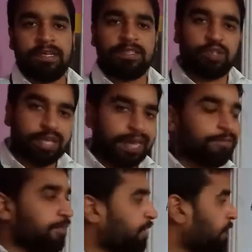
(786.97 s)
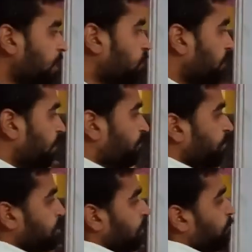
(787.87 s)
So time we will calculate
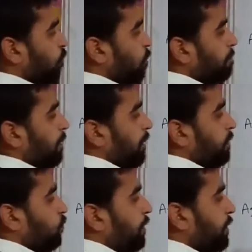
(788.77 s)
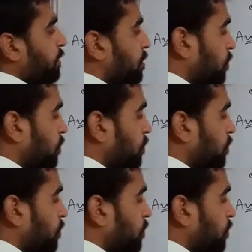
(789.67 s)
firstly from A to D.